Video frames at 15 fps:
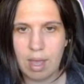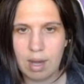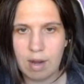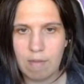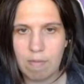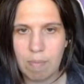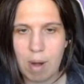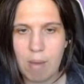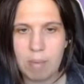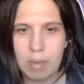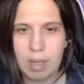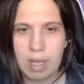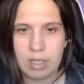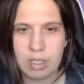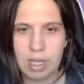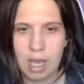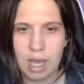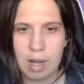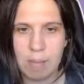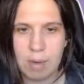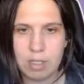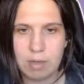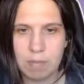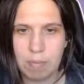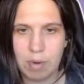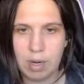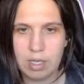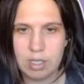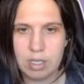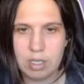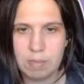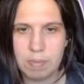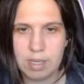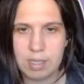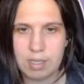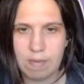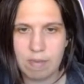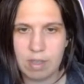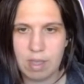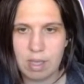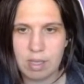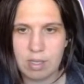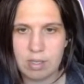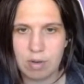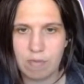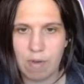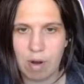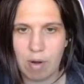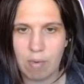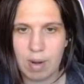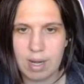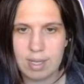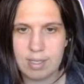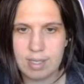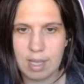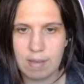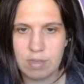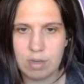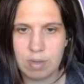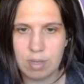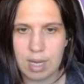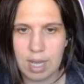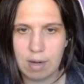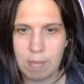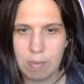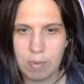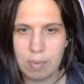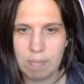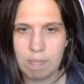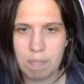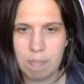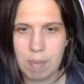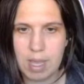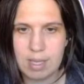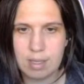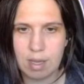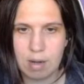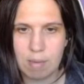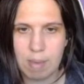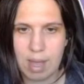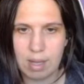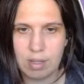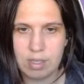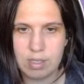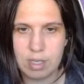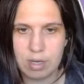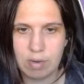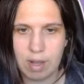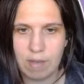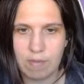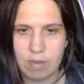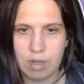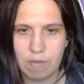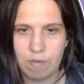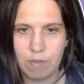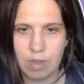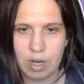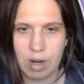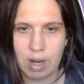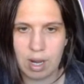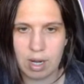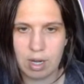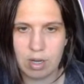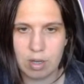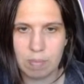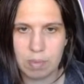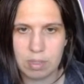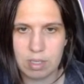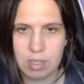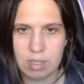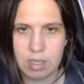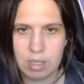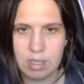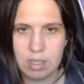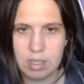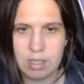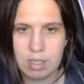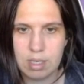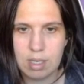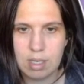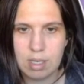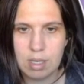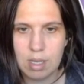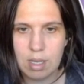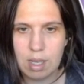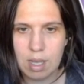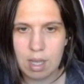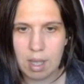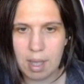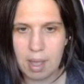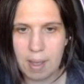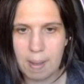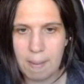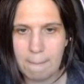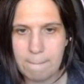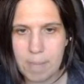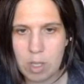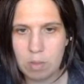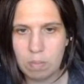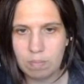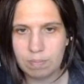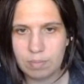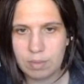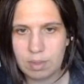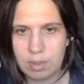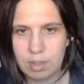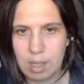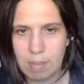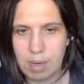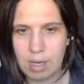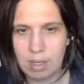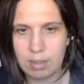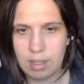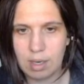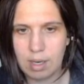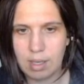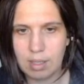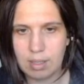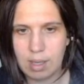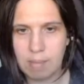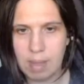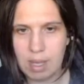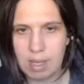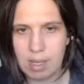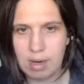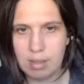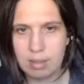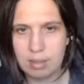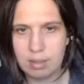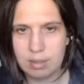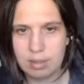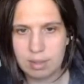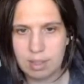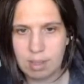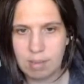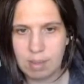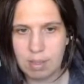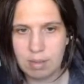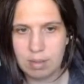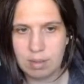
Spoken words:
And I've probably actually got a bunch of branches because everything sort of already saves to a database automatically, so you don't have to figure out how to do persistence. Boom. Come here. All right. Come back here. Come here.